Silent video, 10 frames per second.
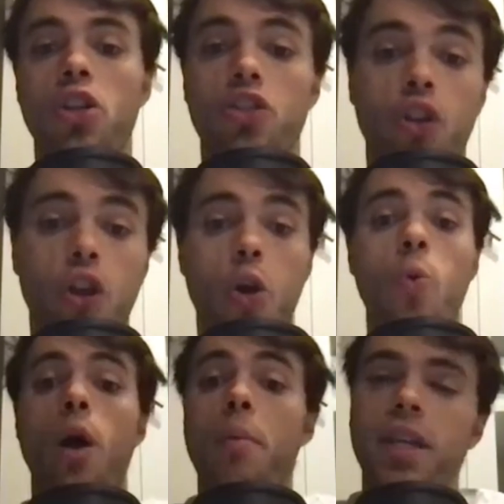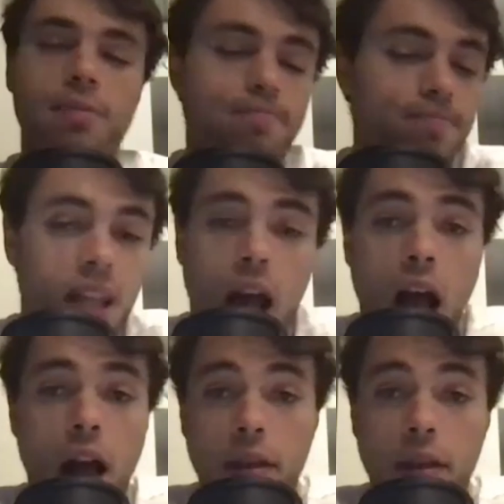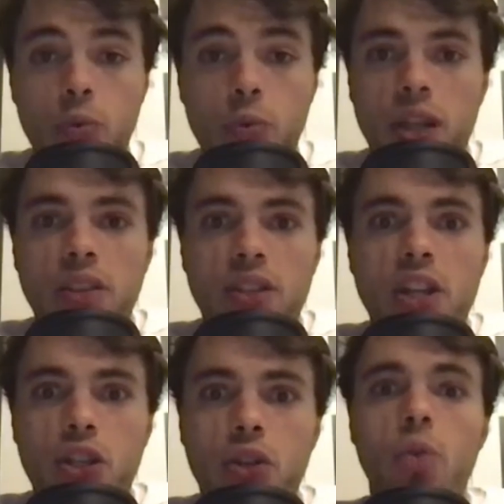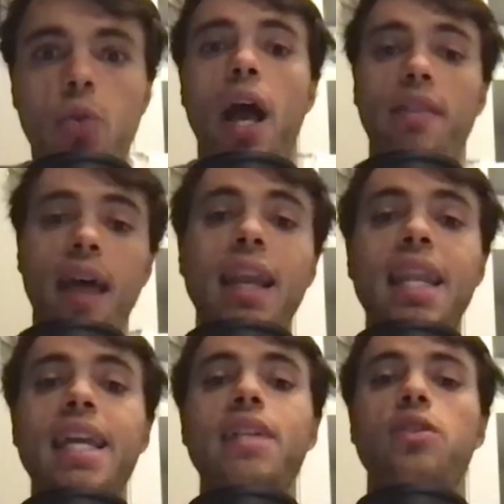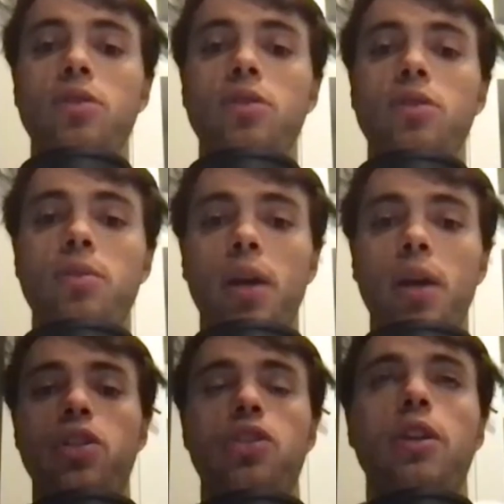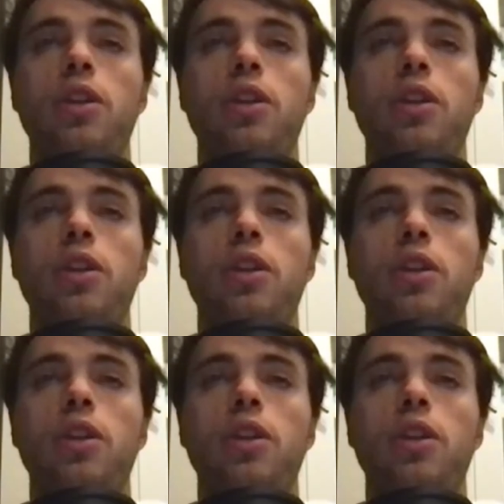So, I mean, I thought it was sensational. And that leads into my question.